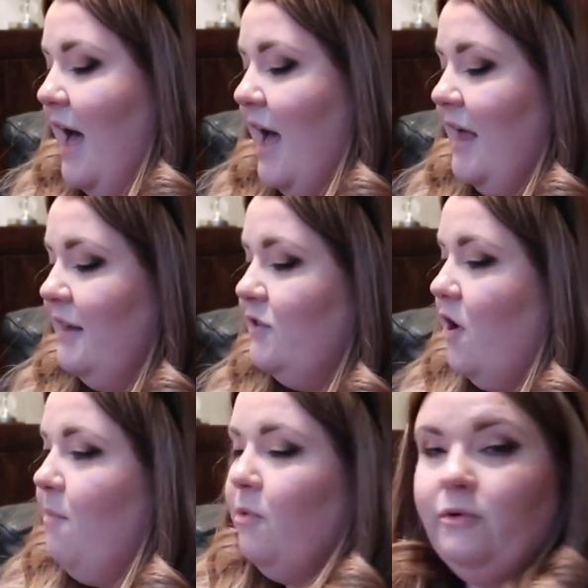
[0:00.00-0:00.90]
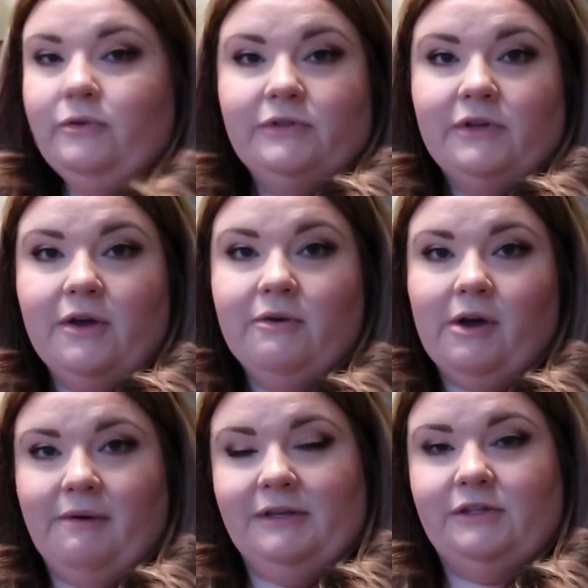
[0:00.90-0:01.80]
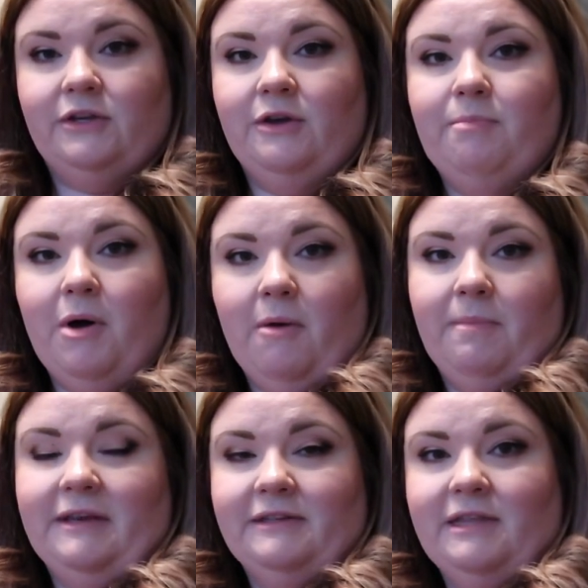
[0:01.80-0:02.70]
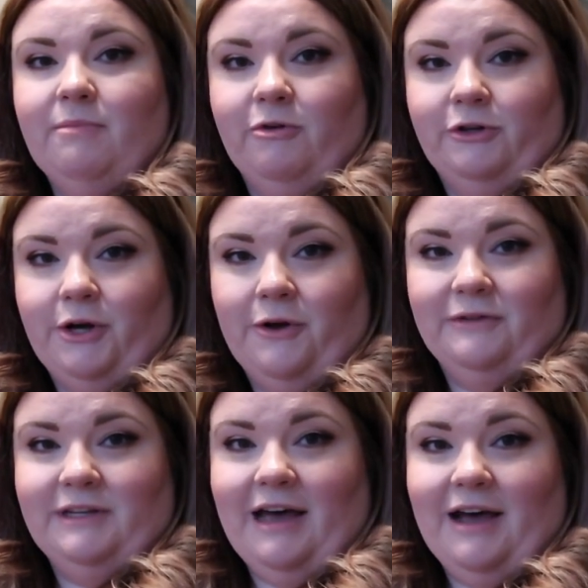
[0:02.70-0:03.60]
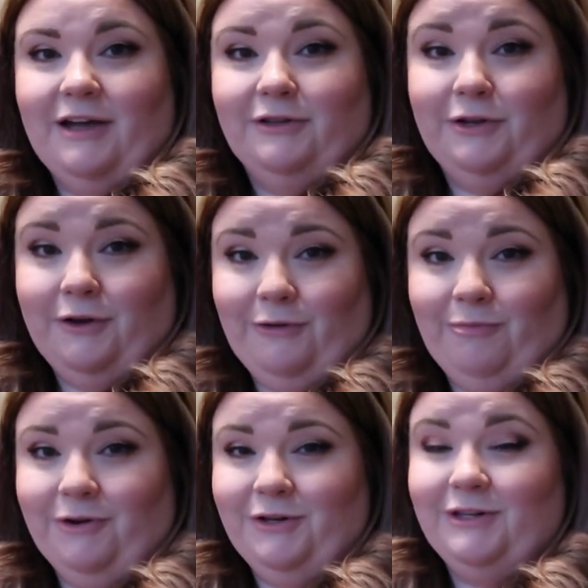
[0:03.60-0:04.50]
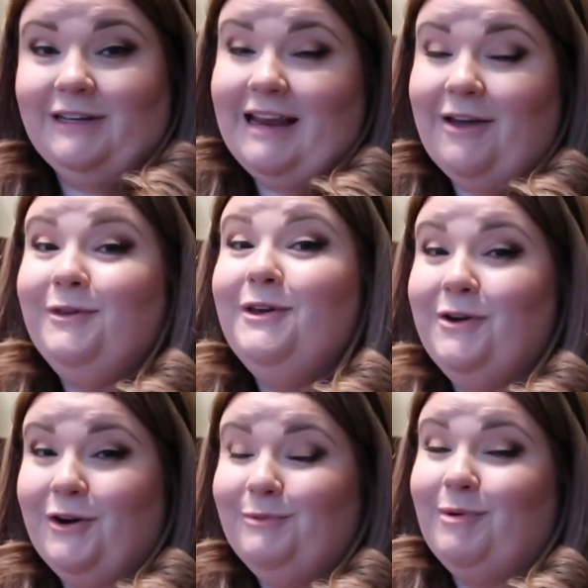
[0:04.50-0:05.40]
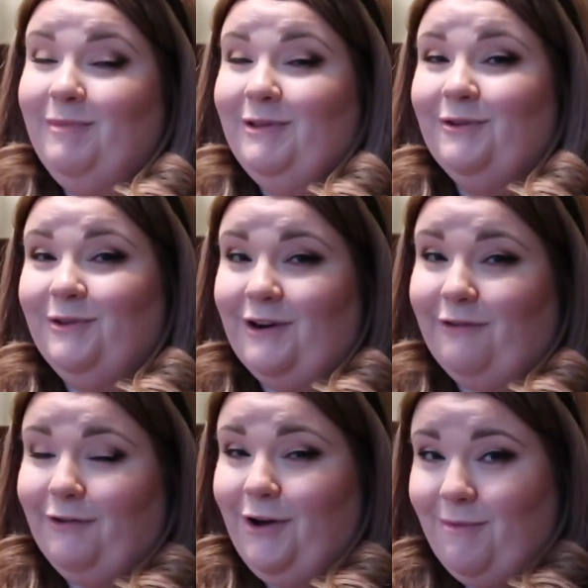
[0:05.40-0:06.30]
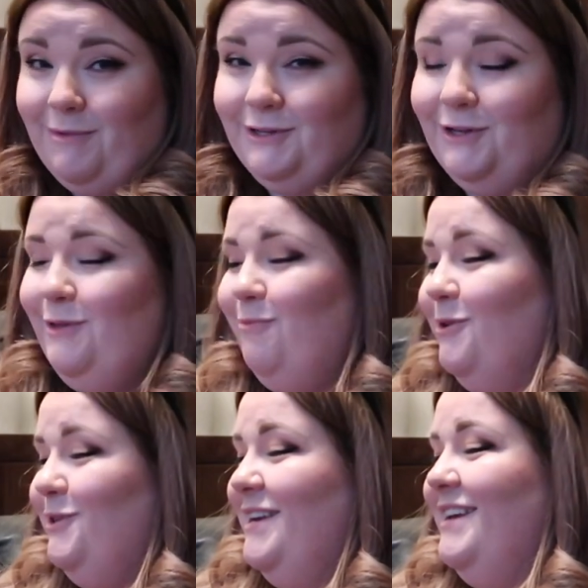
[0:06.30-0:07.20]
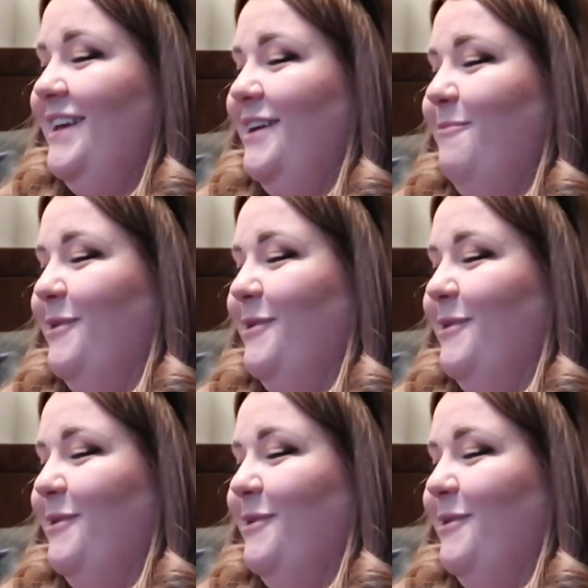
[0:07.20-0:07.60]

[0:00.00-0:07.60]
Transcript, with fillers: And I'm also going to pop into the brush holder a toothbrush. Now, you guys probably thought that I forgot my toothbrush, didn't you?